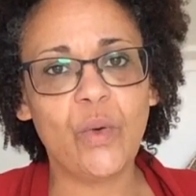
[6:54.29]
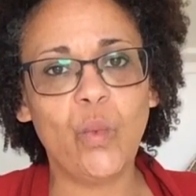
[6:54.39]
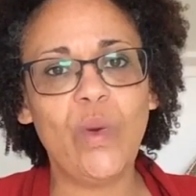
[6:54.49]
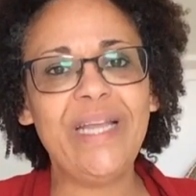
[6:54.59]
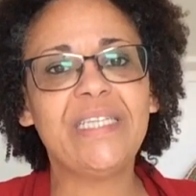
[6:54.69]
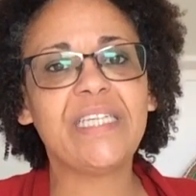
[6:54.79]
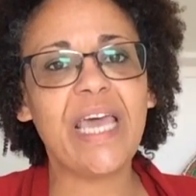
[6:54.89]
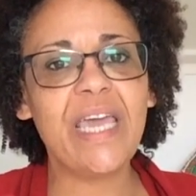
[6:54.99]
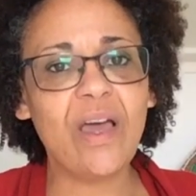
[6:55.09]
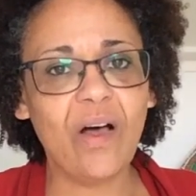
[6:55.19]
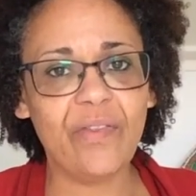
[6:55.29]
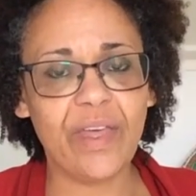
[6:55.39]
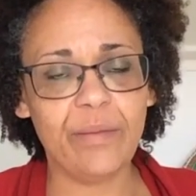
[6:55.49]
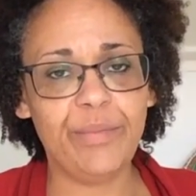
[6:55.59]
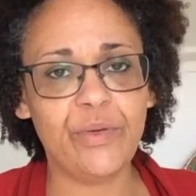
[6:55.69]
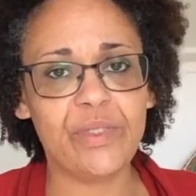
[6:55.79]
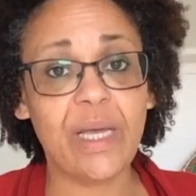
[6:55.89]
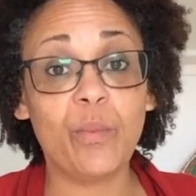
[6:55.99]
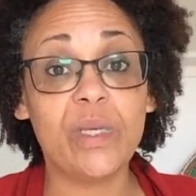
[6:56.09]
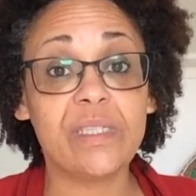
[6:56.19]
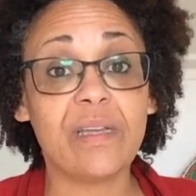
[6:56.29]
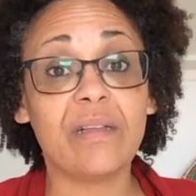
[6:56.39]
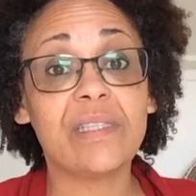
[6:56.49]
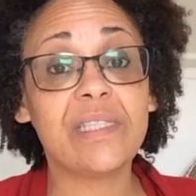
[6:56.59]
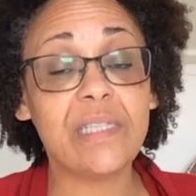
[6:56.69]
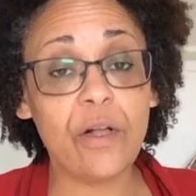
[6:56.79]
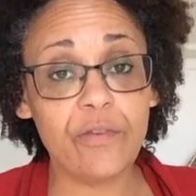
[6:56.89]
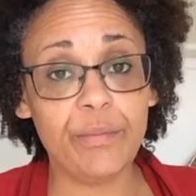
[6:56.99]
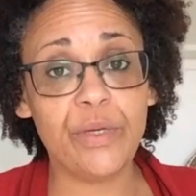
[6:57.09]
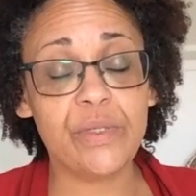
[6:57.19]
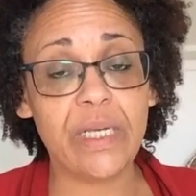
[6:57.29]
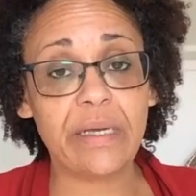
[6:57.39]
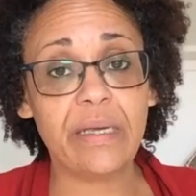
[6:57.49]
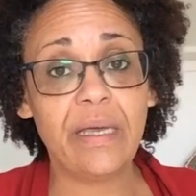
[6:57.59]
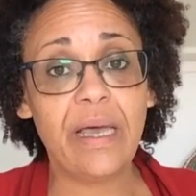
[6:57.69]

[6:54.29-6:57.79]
we take on that abuse and we start self-abusing.